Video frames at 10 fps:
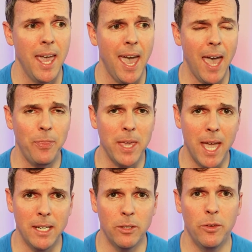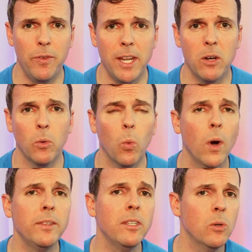At the end of the video,
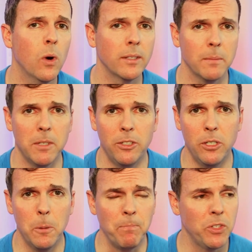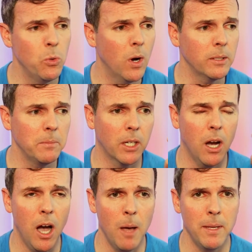what do you want them to do? Do you want them to
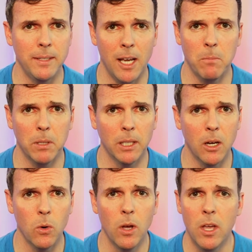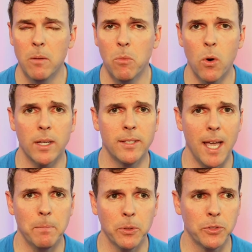comment down below more
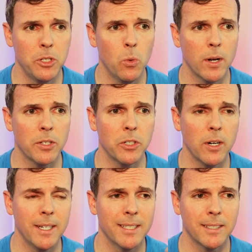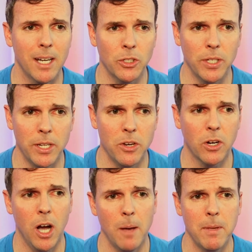examples? Do you want to start a discussion in
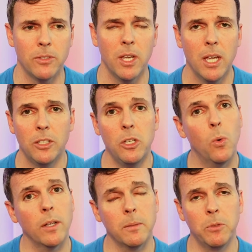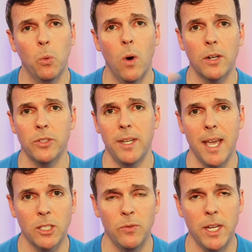your comments? Do you want them to watch the
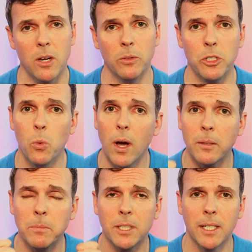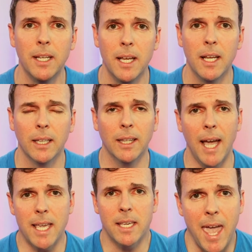next video? Do you want them to
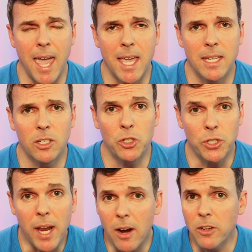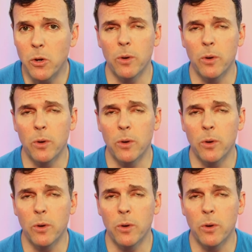like and share your